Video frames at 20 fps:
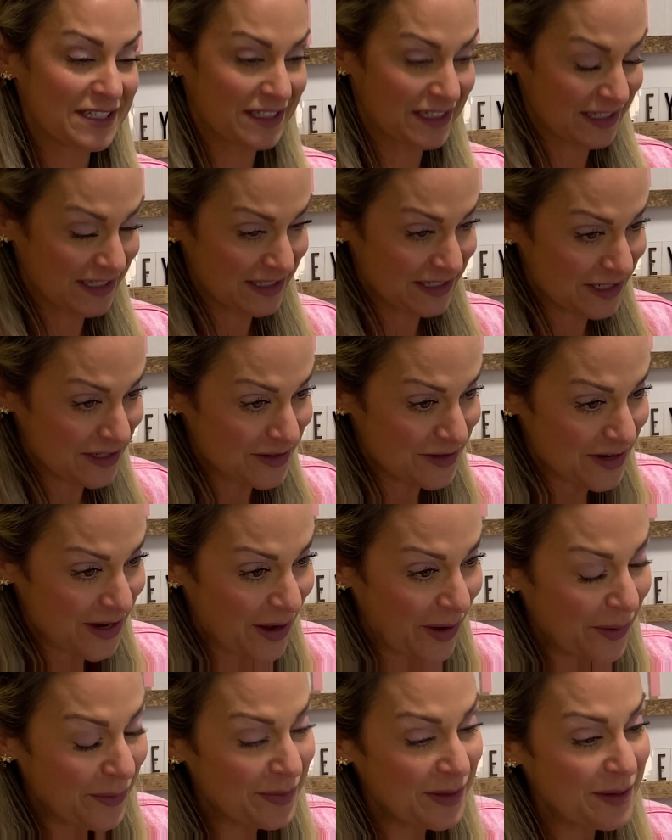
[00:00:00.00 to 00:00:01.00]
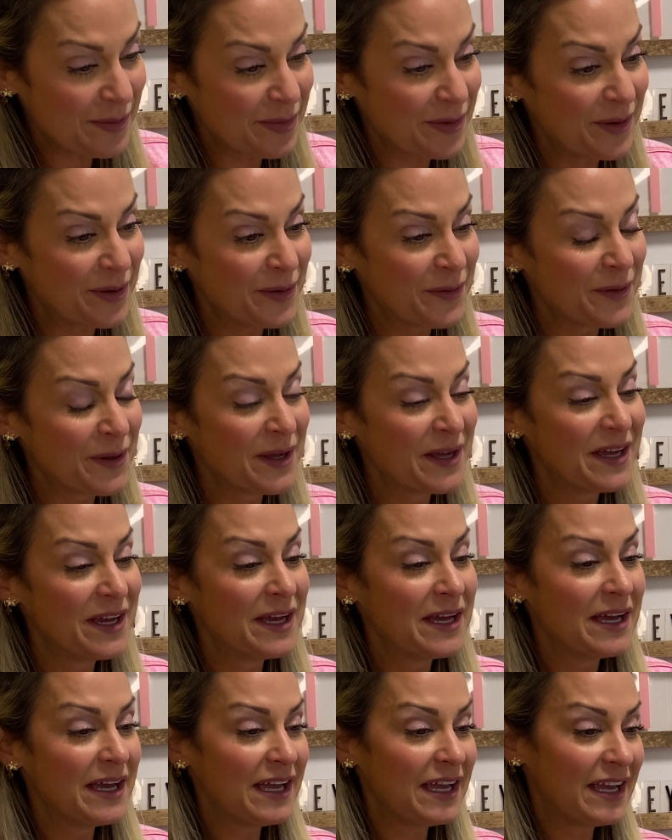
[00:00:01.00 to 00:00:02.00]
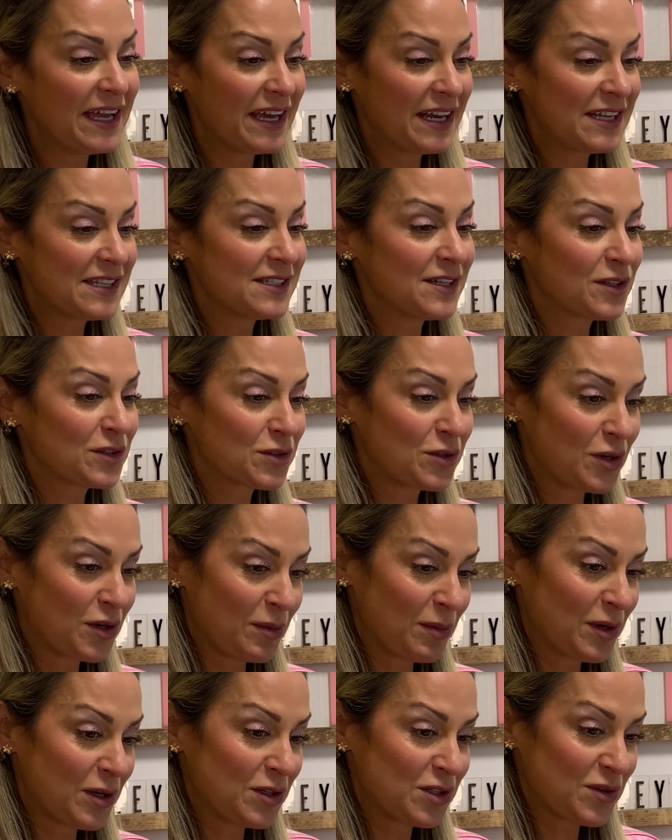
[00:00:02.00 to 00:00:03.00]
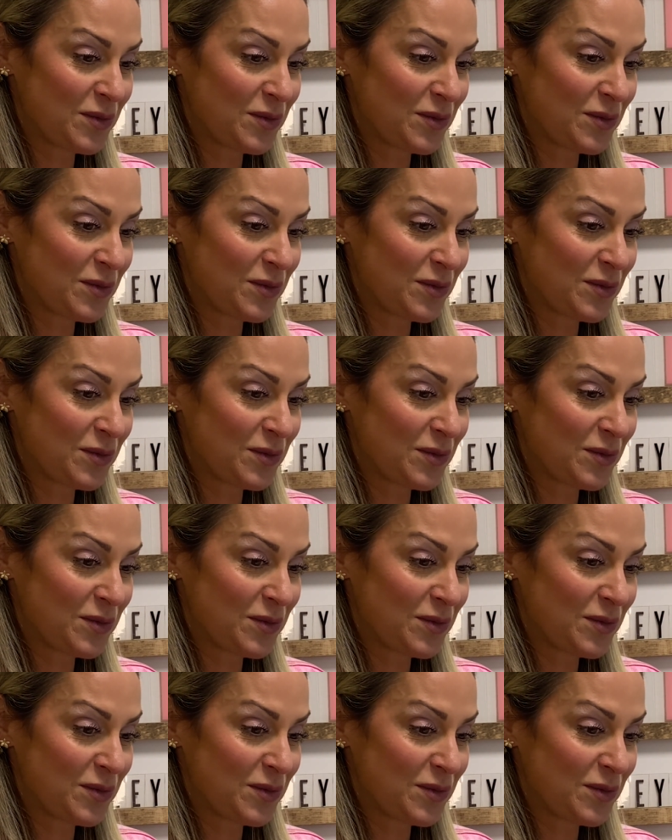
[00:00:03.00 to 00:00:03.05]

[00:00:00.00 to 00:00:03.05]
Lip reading: continue to help people. And it's October